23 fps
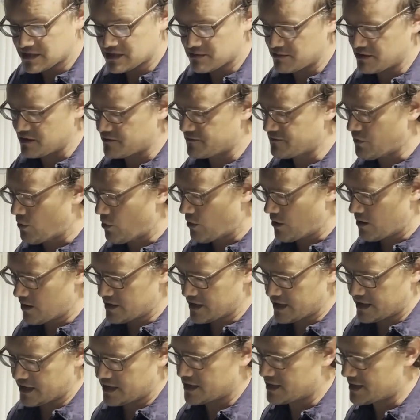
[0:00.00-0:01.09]
to be a 4, and
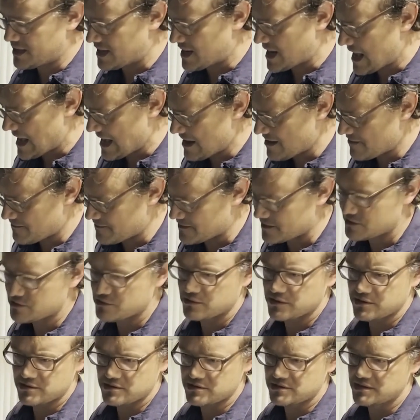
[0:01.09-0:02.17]
they cut it in half, and
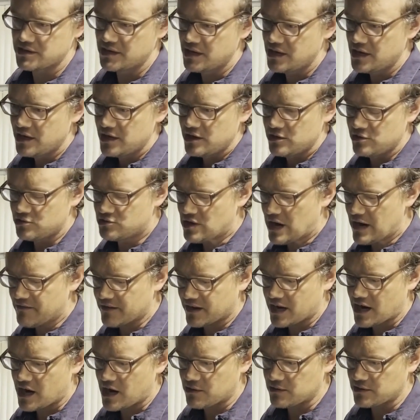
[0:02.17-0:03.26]
so you drive a
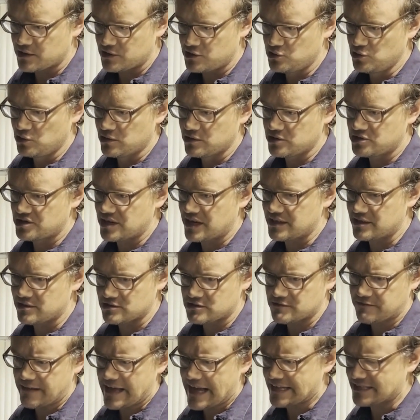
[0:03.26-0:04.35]
car with a dual jet and there's
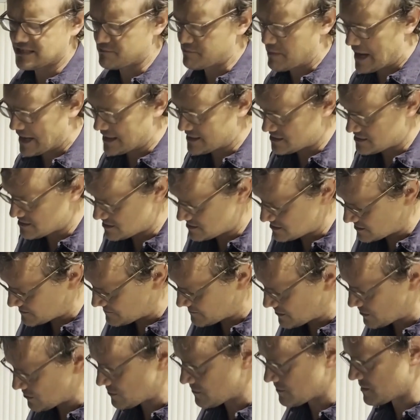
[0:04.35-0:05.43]
flat spots and stuff
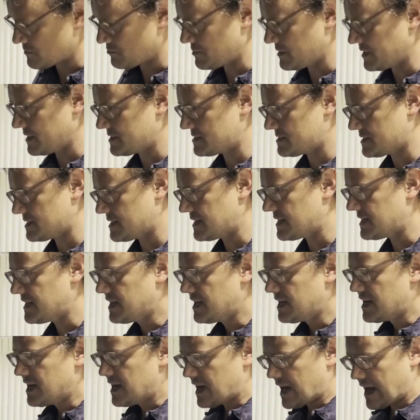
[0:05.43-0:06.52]
all over the place in it.
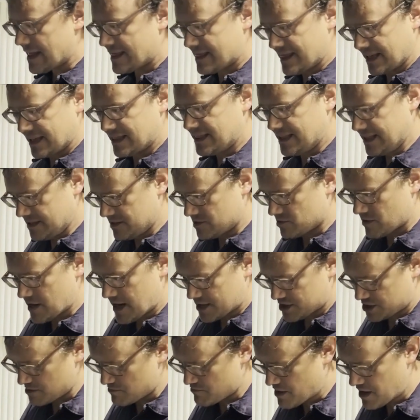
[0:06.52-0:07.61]
I think these are
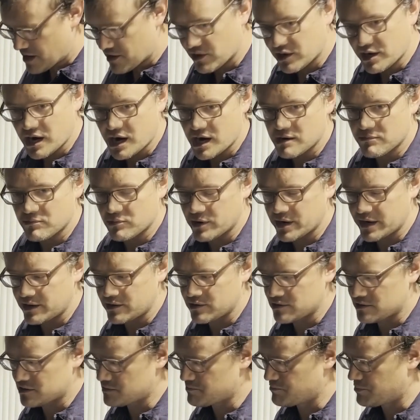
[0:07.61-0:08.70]
actually better
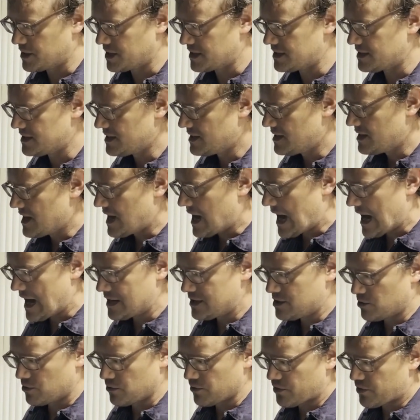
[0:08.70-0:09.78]
carburetors, but I
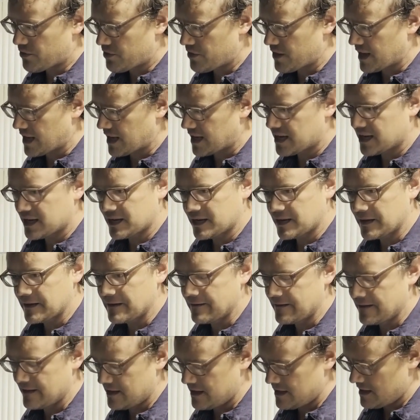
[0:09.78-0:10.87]
don't think,
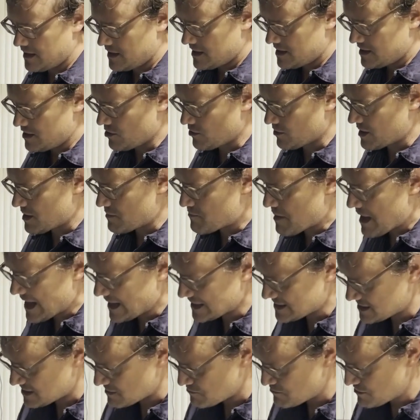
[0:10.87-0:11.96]
they
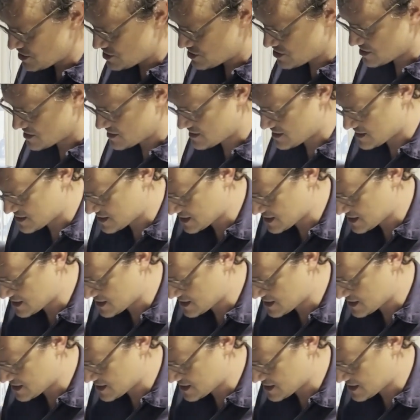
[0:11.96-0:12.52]
passed emissions as